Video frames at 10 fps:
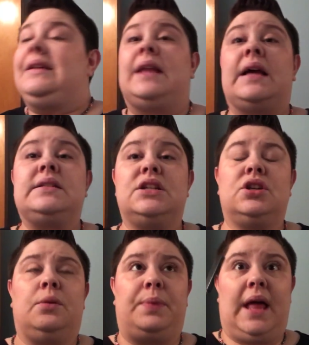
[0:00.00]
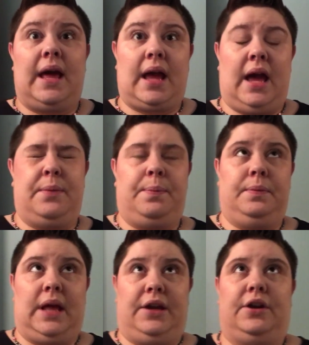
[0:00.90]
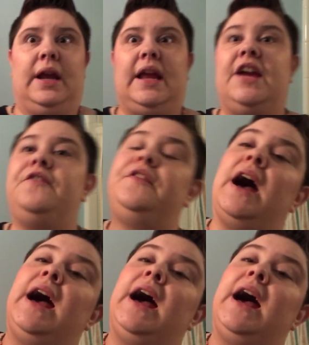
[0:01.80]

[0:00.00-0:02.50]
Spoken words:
Next, I took a black eyeliner if